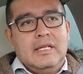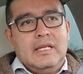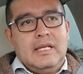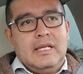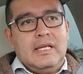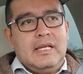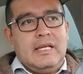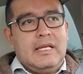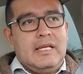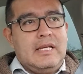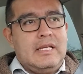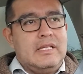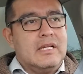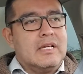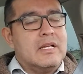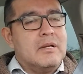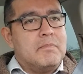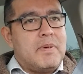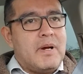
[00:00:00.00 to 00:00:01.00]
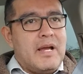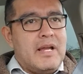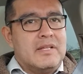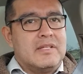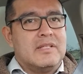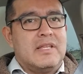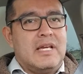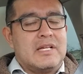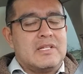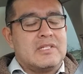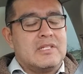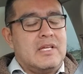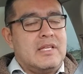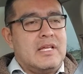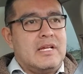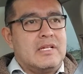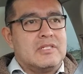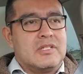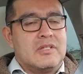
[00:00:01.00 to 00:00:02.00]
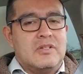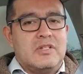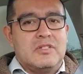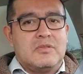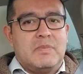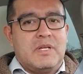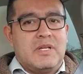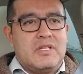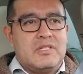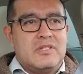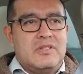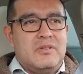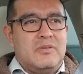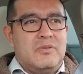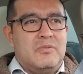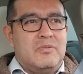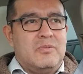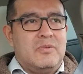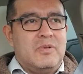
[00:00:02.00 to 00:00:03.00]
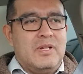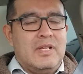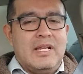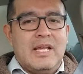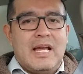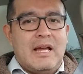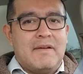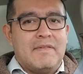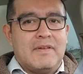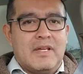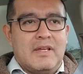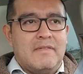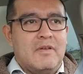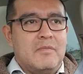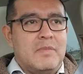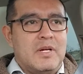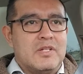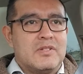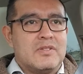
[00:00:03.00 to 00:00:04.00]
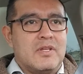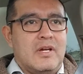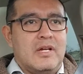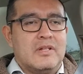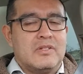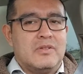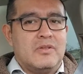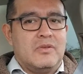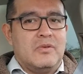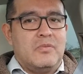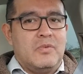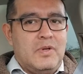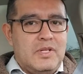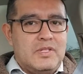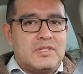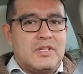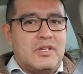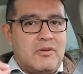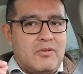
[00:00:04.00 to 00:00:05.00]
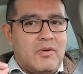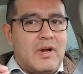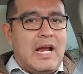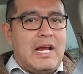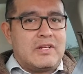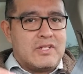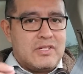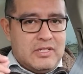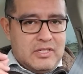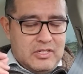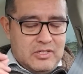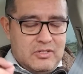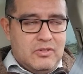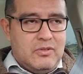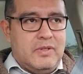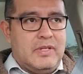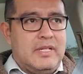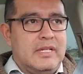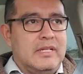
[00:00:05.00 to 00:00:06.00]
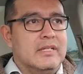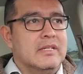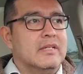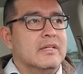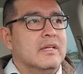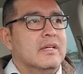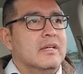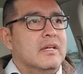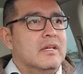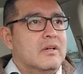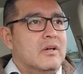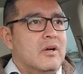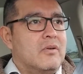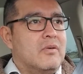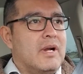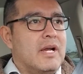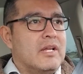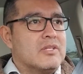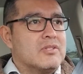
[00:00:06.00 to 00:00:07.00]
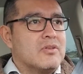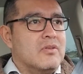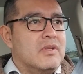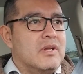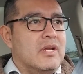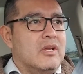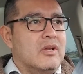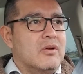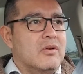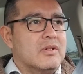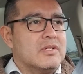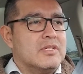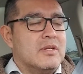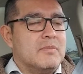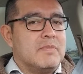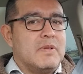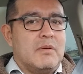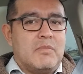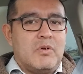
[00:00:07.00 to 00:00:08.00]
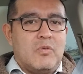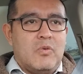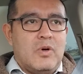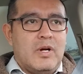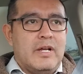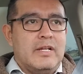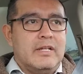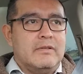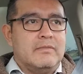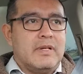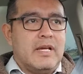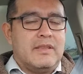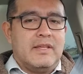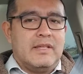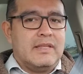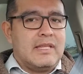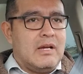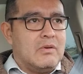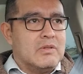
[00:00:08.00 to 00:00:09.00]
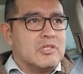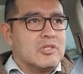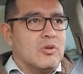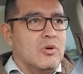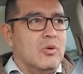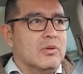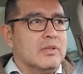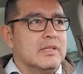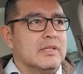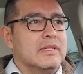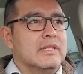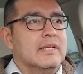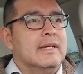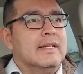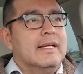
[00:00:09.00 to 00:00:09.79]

And you're going to buy into that excuse because you really haven't given much thought to the reason you're actually doing it. All right, so there you go. Tip number 1. I think that one's golden.